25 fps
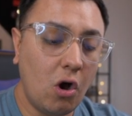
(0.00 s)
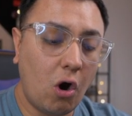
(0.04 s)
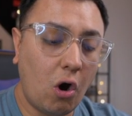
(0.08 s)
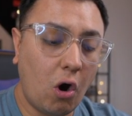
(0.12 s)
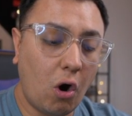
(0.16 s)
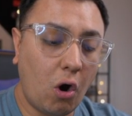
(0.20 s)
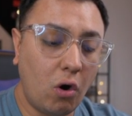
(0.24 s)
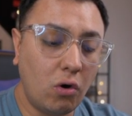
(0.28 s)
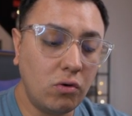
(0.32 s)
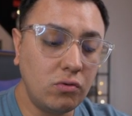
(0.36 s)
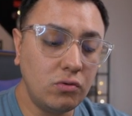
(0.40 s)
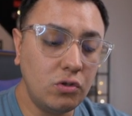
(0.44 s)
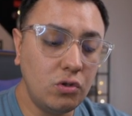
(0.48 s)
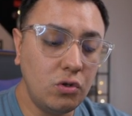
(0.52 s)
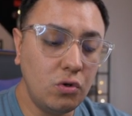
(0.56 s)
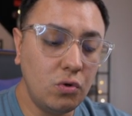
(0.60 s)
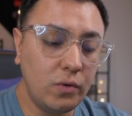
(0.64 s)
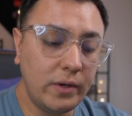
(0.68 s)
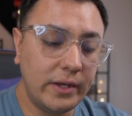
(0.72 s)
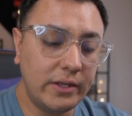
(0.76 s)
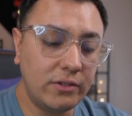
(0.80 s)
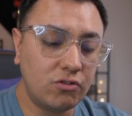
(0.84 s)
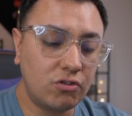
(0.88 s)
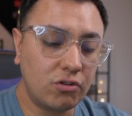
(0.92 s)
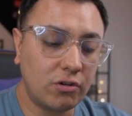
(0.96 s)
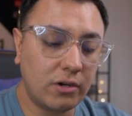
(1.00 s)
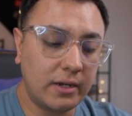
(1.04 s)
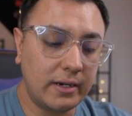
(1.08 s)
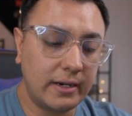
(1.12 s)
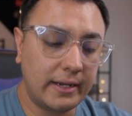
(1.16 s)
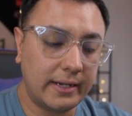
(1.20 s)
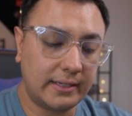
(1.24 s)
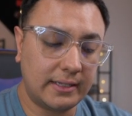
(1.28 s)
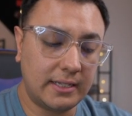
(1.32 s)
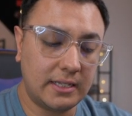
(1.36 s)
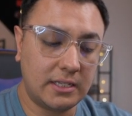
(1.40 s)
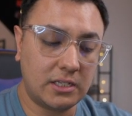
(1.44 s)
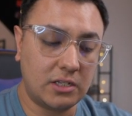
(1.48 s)
all-new
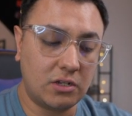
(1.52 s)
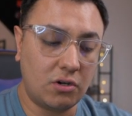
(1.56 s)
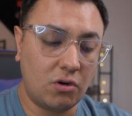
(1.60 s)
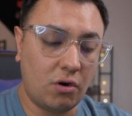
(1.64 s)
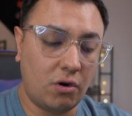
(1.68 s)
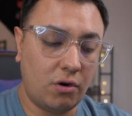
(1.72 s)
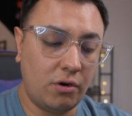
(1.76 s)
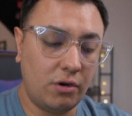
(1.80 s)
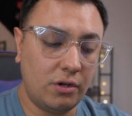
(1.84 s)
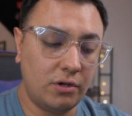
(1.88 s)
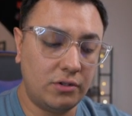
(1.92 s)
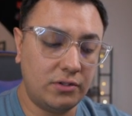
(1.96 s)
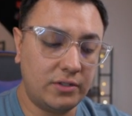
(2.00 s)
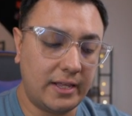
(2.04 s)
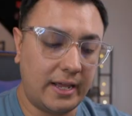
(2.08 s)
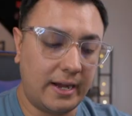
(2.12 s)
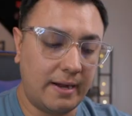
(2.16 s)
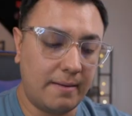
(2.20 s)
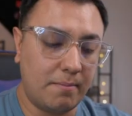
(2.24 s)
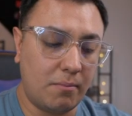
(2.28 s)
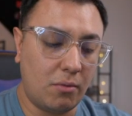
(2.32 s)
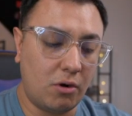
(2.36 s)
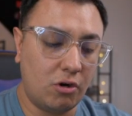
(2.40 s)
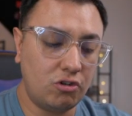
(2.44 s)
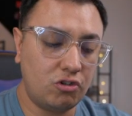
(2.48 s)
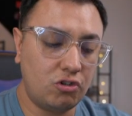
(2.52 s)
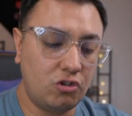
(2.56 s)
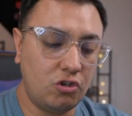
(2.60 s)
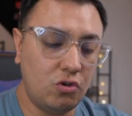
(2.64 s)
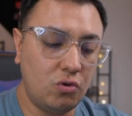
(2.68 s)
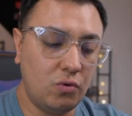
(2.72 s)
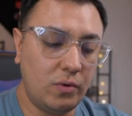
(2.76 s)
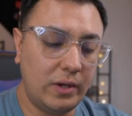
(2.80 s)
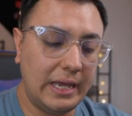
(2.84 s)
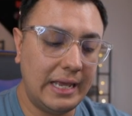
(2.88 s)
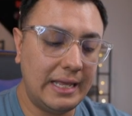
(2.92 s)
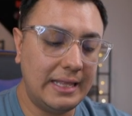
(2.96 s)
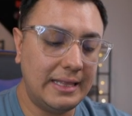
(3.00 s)
interconnected scenarios that immerse
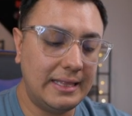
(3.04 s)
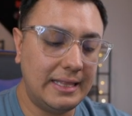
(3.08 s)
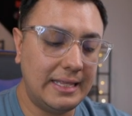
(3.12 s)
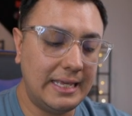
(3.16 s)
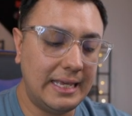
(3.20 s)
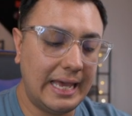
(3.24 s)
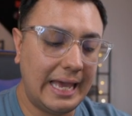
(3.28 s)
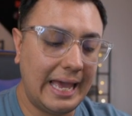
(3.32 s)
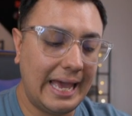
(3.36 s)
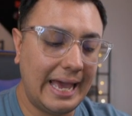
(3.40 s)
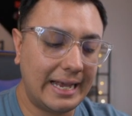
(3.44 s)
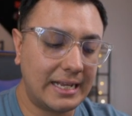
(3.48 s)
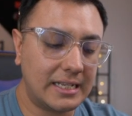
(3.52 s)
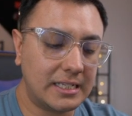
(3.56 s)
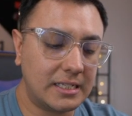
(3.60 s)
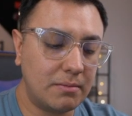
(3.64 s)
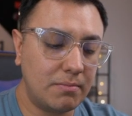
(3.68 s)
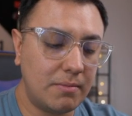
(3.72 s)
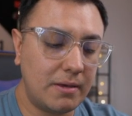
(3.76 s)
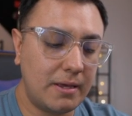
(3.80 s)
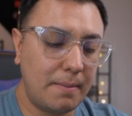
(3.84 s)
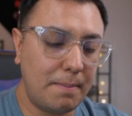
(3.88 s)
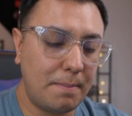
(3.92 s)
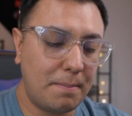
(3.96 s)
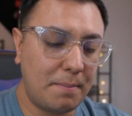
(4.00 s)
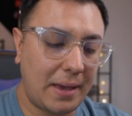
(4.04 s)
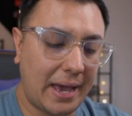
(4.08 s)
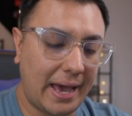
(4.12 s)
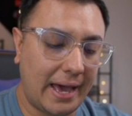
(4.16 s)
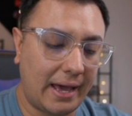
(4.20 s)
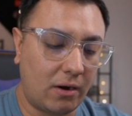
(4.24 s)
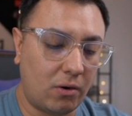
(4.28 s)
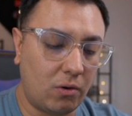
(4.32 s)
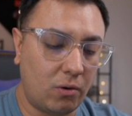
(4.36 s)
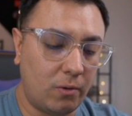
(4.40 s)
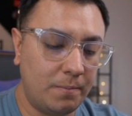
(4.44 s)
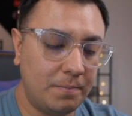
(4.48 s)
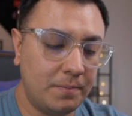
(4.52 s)
you in the X-Men
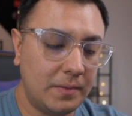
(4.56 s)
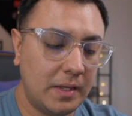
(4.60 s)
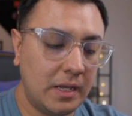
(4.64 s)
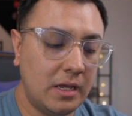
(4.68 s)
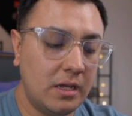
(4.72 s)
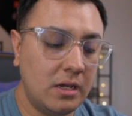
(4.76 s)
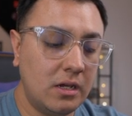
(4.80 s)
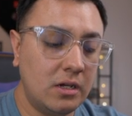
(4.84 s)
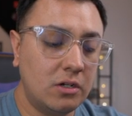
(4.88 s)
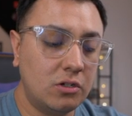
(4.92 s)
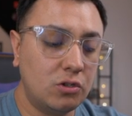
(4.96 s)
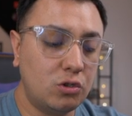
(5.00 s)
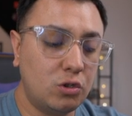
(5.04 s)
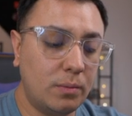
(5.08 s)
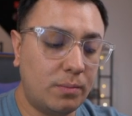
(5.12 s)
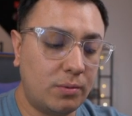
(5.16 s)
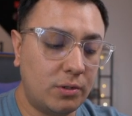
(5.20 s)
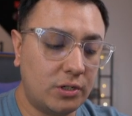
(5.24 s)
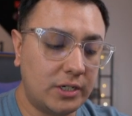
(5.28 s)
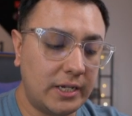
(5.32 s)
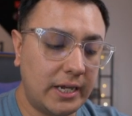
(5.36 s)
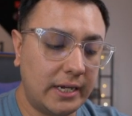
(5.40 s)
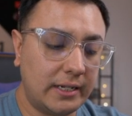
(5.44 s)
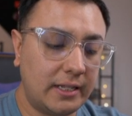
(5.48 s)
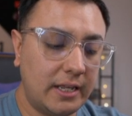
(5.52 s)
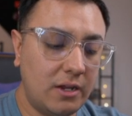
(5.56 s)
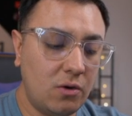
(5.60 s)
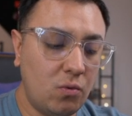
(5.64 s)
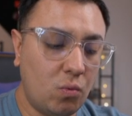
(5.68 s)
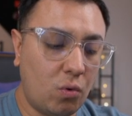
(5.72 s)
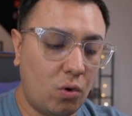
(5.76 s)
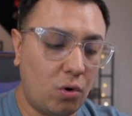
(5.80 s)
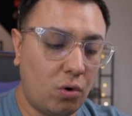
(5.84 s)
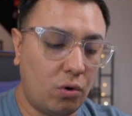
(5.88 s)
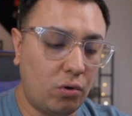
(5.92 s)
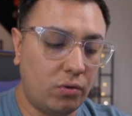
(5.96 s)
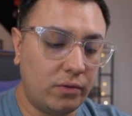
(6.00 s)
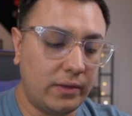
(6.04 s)
battle to protect a
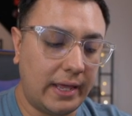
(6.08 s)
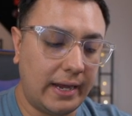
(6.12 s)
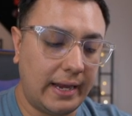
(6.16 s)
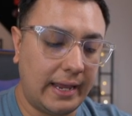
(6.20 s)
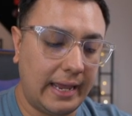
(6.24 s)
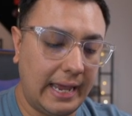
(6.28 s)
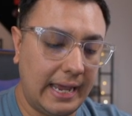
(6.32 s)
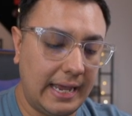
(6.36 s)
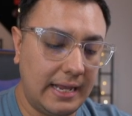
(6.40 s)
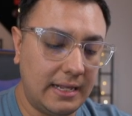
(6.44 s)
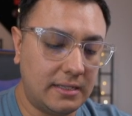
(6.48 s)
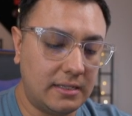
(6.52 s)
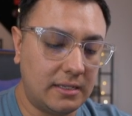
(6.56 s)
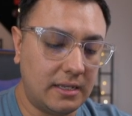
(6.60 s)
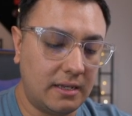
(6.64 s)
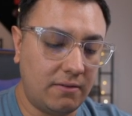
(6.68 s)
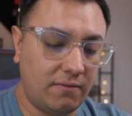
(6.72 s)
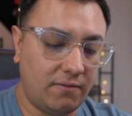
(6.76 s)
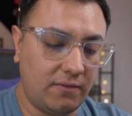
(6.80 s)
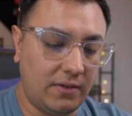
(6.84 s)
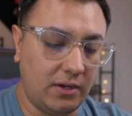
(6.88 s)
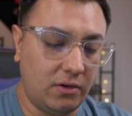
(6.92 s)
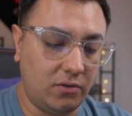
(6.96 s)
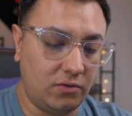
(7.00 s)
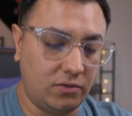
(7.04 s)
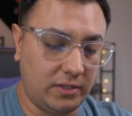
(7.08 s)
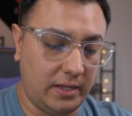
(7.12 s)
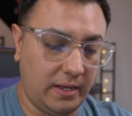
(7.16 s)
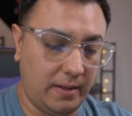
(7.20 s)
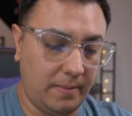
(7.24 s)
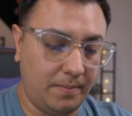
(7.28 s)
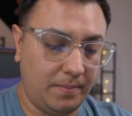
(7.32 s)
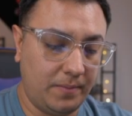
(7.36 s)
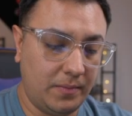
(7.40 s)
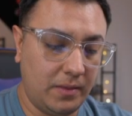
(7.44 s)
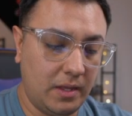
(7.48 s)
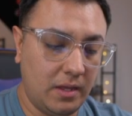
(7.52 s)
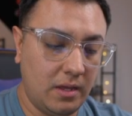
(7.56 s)
world that hates and fears
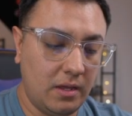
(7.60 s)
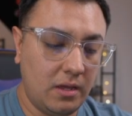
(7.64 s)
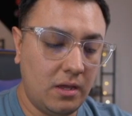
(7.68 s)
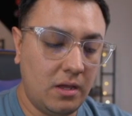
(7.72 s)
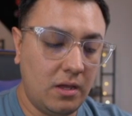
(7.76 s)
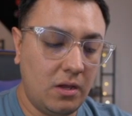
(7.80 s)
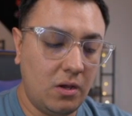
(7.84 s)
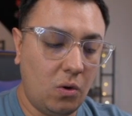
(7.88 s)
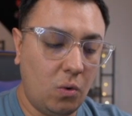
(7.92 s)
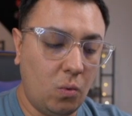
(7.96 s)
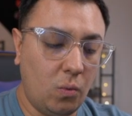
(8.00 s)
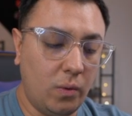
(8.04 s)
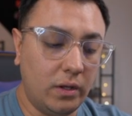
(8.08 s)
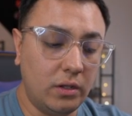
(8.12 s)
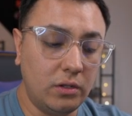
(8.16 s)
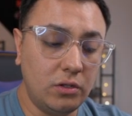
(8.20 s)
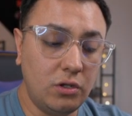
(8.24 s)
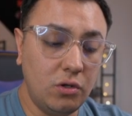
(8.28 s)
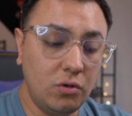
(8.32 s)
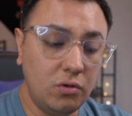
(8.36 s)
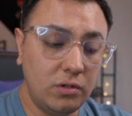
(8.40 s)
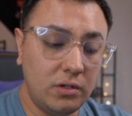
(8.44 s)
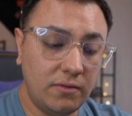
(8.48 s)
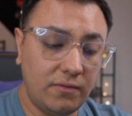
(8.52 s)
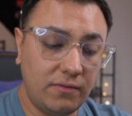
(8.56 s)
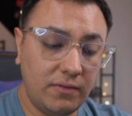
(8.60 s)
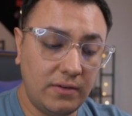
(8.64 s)
them. Will you